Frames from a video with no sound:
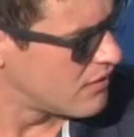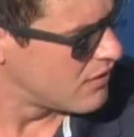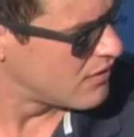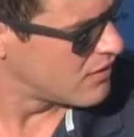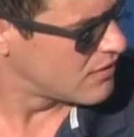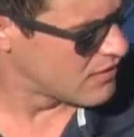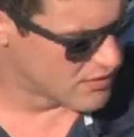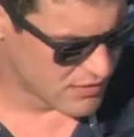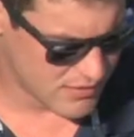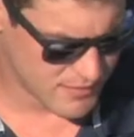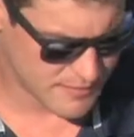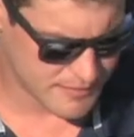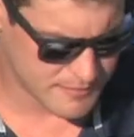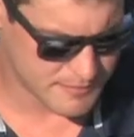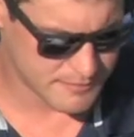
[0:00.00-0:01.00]

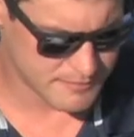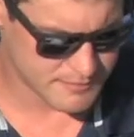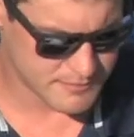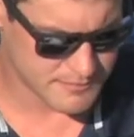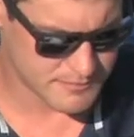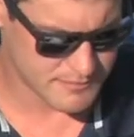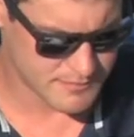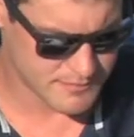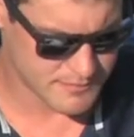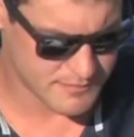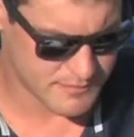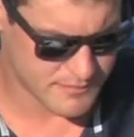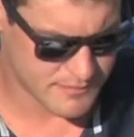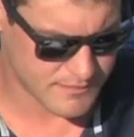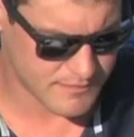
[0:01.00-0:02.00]

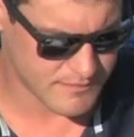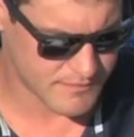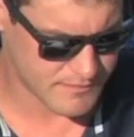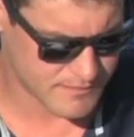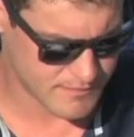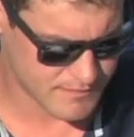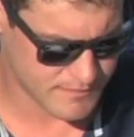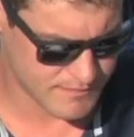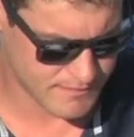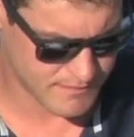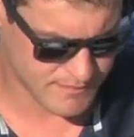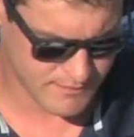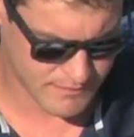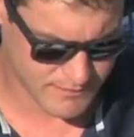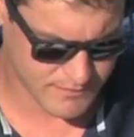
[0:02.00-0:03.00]

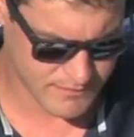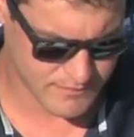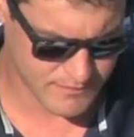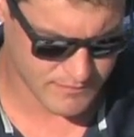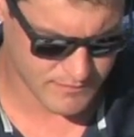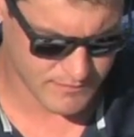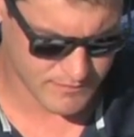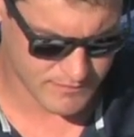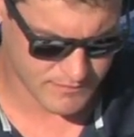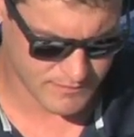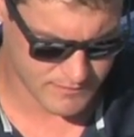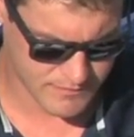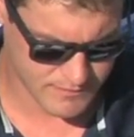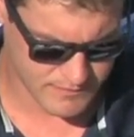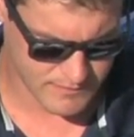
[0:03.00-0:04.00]

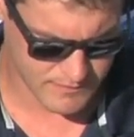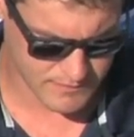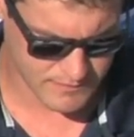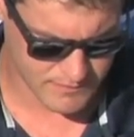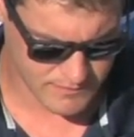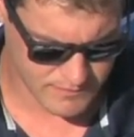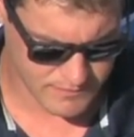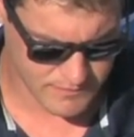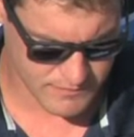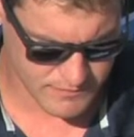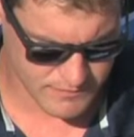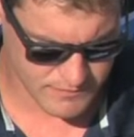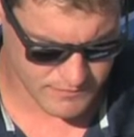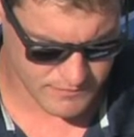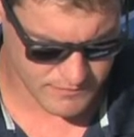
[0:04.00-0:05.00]

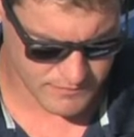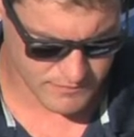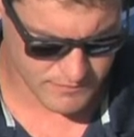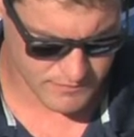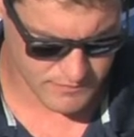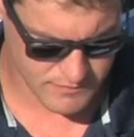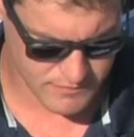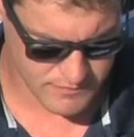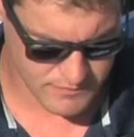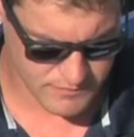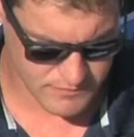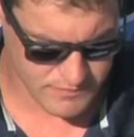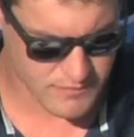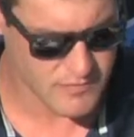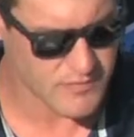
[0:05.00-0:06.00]

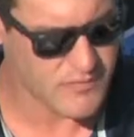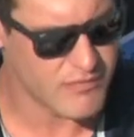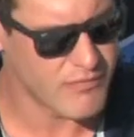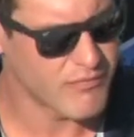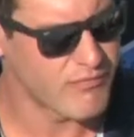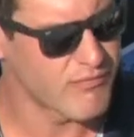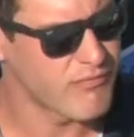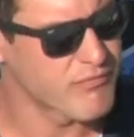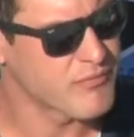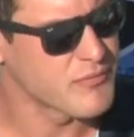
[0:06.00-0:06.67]
(not speaking)